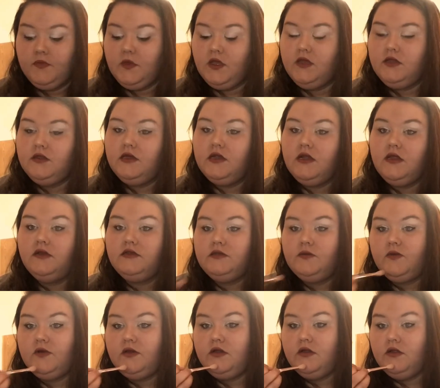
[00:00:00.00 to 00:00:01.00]
And then I like
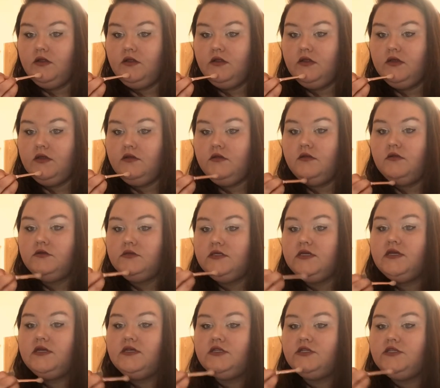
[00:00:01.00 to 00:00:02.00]
to put a little
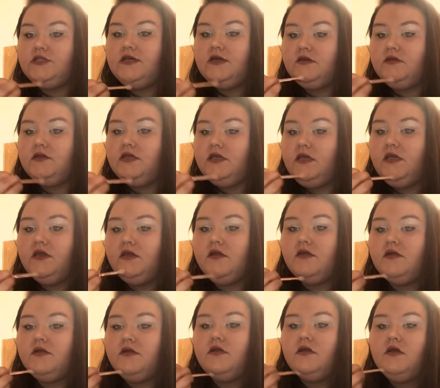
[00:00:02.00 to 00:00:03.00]
touch down
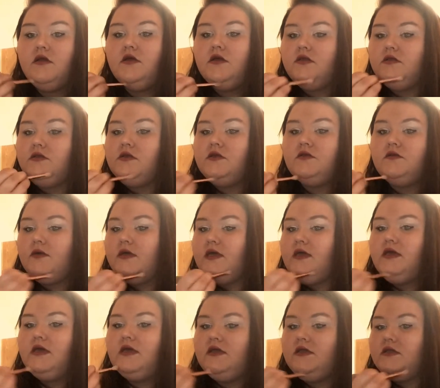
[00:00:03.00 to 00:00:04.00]
here. This
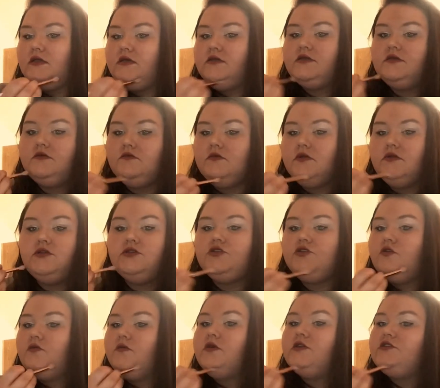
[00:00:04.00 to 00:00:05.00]
way it doesn't really
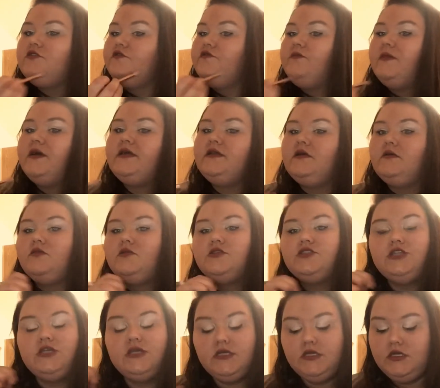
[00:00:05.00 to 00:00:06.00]
show much of my double
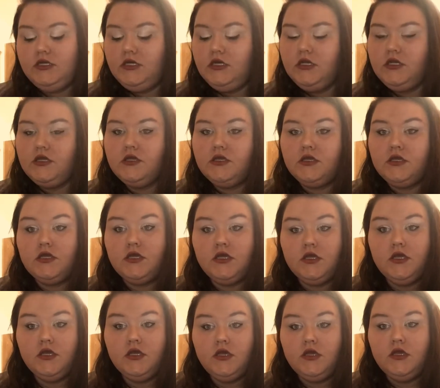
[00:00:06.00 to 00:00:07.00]
chin.
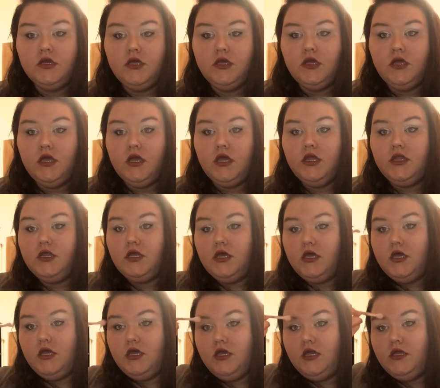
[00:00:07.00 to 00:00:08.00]
And
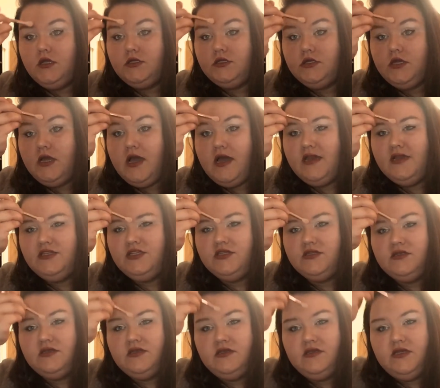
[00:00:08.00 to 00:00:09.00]
then kind of
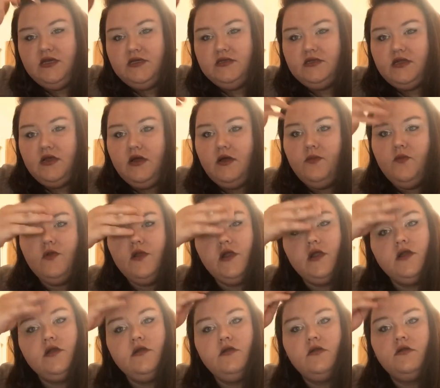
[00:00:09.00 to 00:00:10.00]
just dust
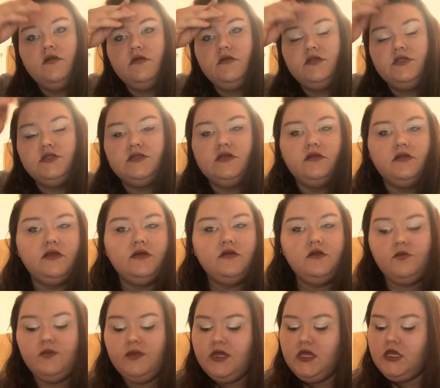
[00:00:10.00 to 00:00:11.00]
upward, just a
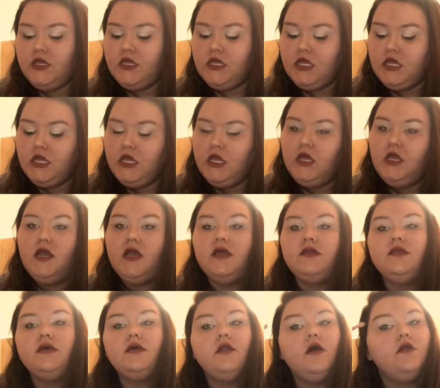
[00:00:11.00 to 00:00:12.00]
little bit,
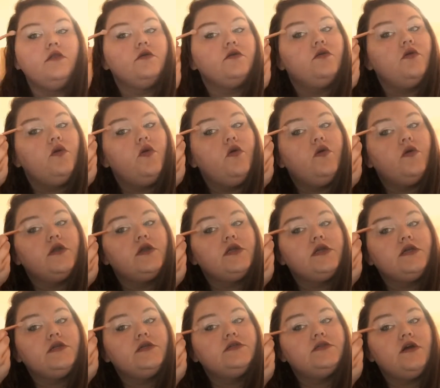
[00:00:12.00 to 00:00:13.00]
and then on the
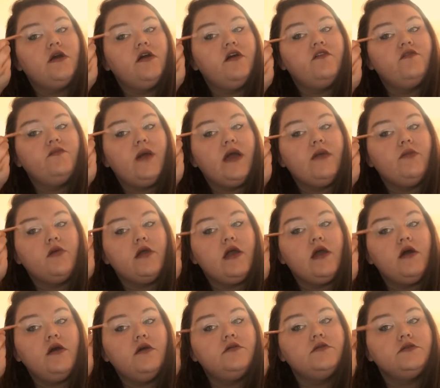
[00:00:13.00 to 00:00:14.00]
corners of my
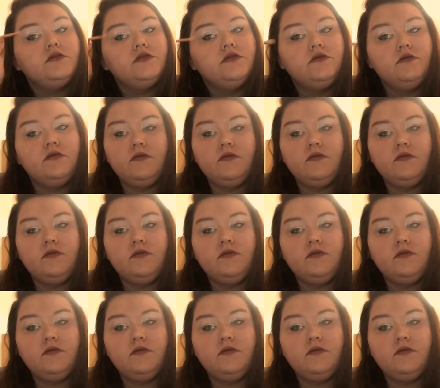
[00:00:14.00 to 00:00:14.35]
brows.